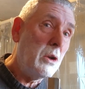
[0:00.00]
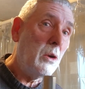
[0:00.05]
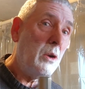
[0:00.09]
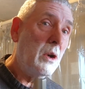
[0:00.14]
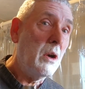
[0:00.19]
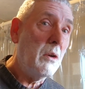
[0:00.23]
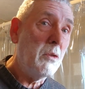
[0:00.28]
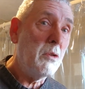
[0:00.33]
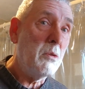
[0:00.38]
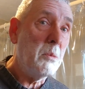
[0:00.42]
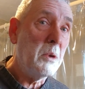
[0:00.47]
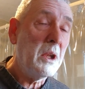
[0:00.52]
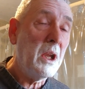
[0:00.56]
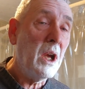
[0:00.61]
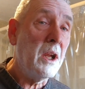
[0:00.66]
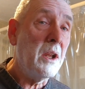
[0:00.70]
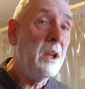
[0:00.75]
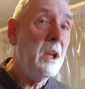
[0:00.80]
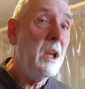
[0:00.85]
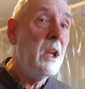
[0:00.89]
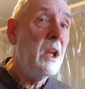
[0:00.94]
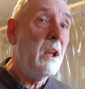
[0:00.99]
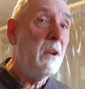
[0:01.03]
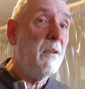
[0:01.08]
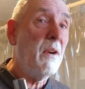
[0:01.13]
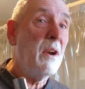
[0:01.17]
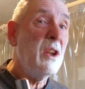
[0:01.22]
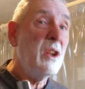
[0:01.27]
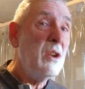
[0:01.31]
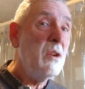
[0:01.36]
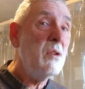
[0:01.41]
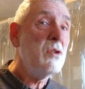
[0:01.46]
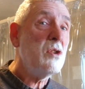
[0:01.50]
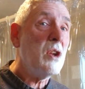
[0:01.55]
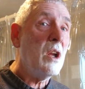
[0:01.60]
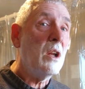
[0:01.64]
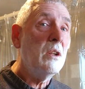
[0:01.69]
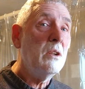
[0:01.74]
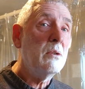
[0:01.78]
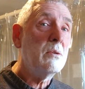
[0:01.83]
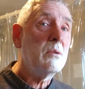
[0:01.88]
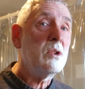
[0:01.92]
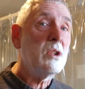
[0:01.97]
gone over them again. In fact,
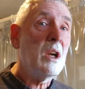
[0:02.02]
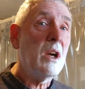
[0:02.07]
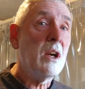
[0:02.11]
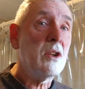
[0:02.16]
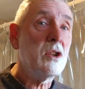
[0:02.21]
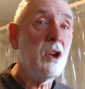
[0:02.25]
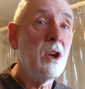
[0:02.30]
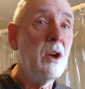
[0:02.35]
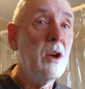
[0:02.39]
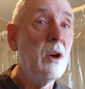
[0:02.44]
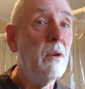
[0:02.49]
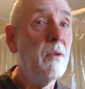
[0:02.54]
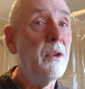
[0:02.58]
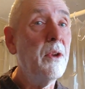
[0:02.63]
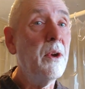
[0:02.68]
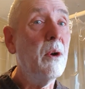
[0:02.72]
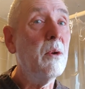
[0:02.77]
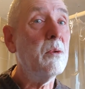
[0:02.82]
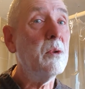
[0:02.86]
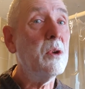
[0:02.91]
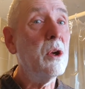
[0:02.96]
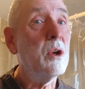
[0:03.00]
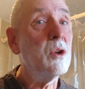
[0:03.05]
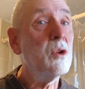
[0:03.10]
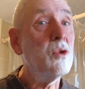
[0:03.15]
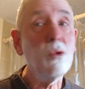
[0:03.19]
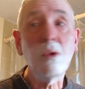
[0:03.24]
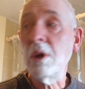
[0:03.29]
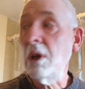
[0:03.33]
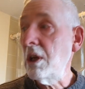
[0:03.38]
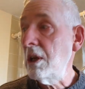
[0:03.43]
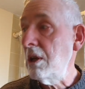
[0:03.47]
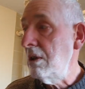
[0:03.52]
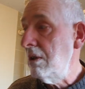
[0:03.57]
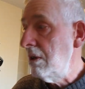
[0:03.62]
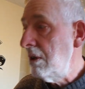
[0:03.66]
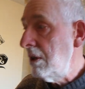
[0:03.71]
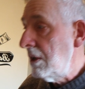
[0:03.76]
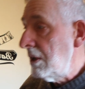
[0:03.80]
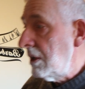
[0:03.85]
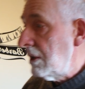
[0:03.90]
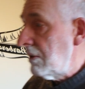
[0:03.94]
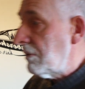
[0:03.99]
usually a little touch of the old
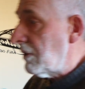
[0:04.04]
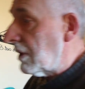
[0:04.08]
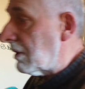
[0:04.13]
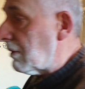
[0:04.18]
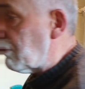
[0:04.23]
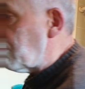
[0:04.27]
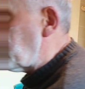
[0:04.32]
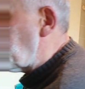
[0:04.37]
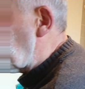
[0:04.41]
green, if I can